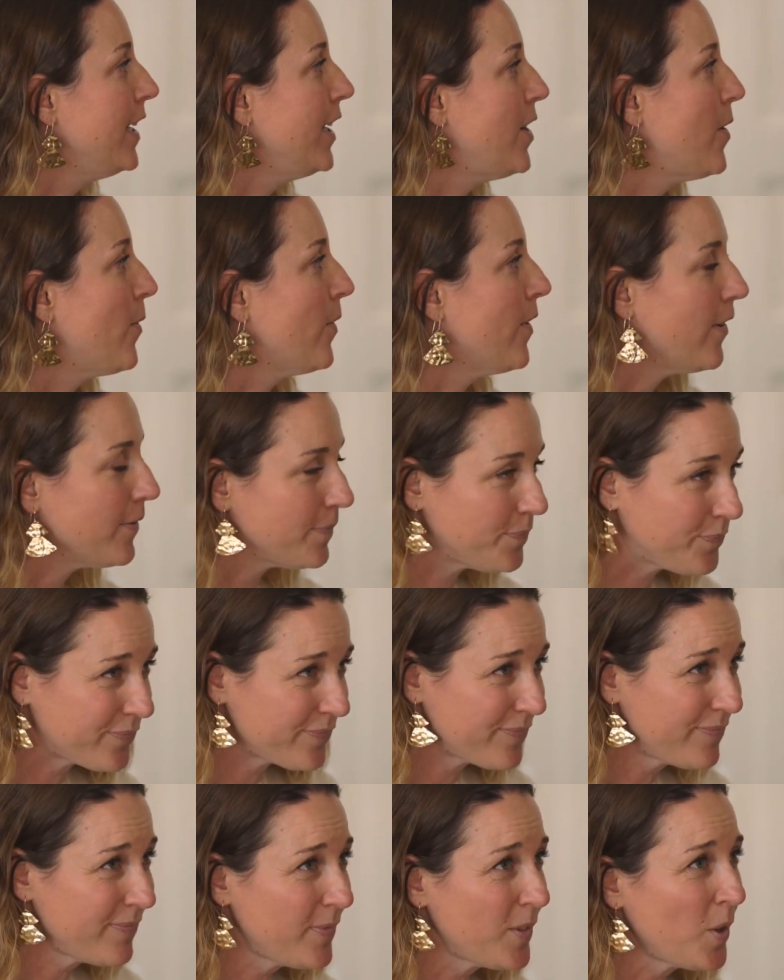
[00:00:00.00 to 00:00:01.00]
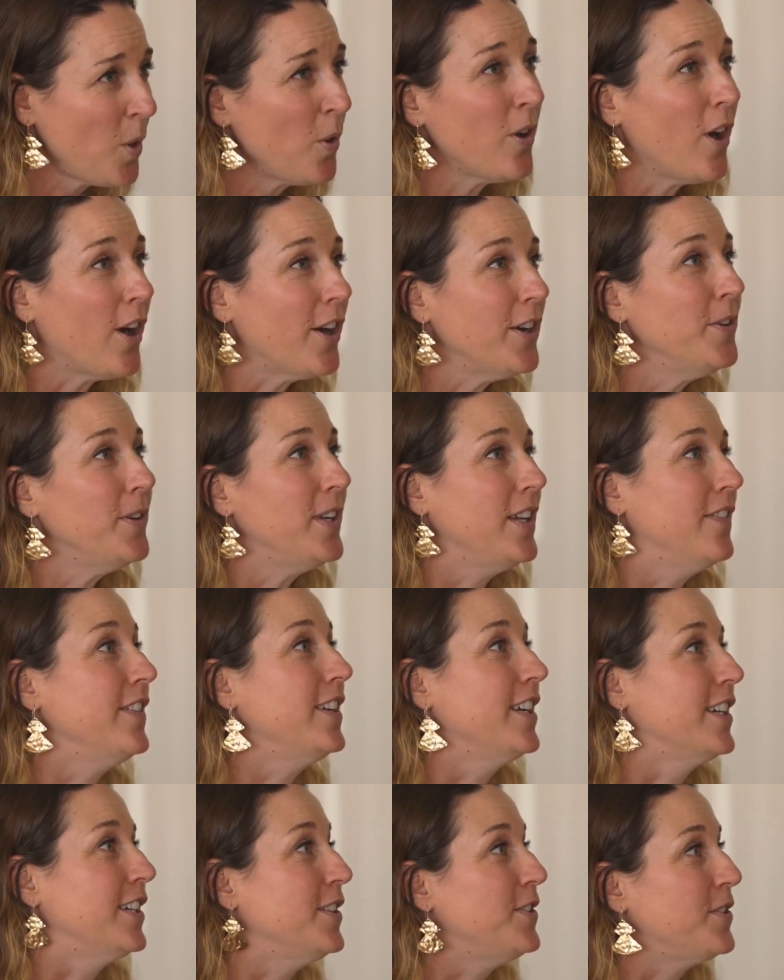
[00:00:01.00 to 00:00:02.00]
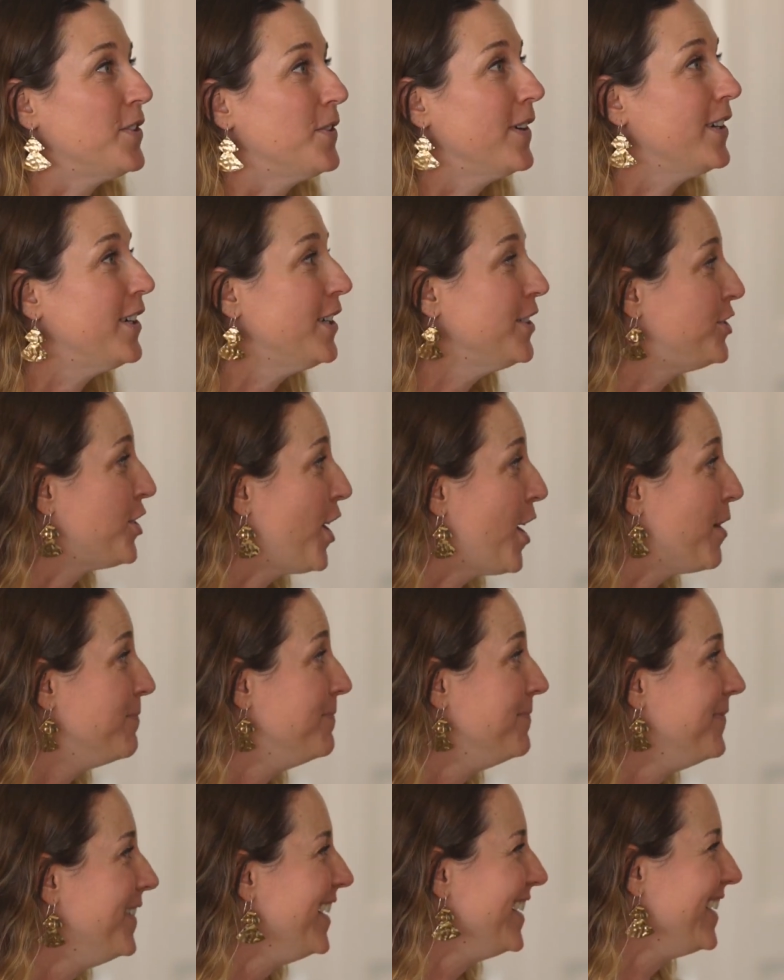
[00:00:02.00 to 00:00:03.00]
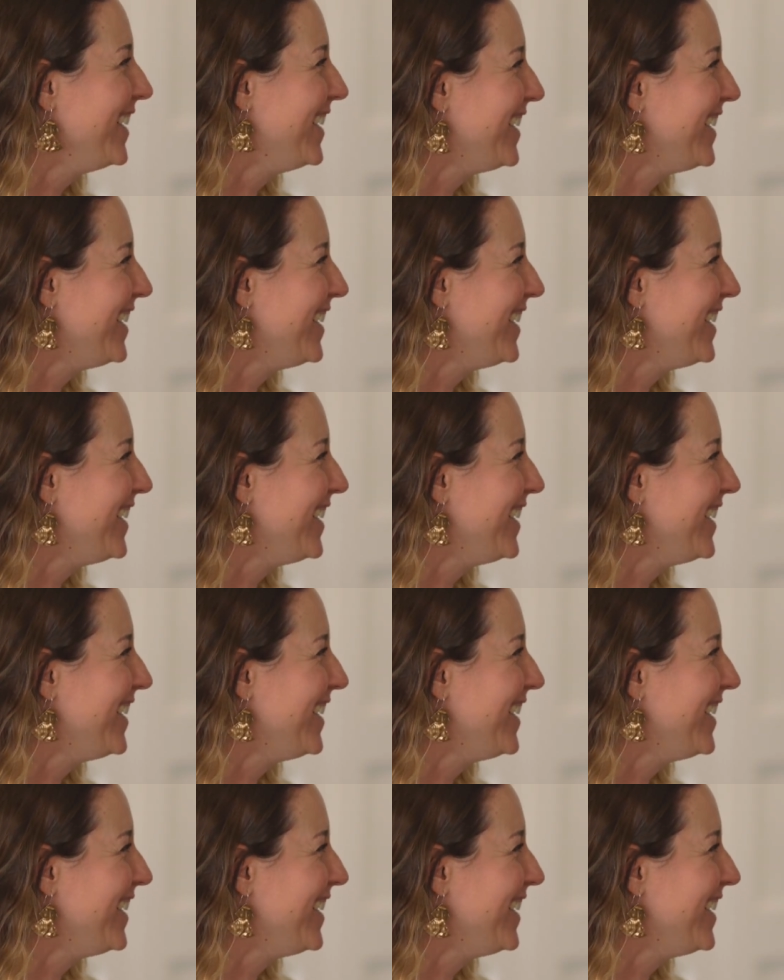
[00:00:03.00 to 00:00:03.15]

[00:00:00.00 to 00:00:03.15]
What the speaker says: Or are you even going to do a good job?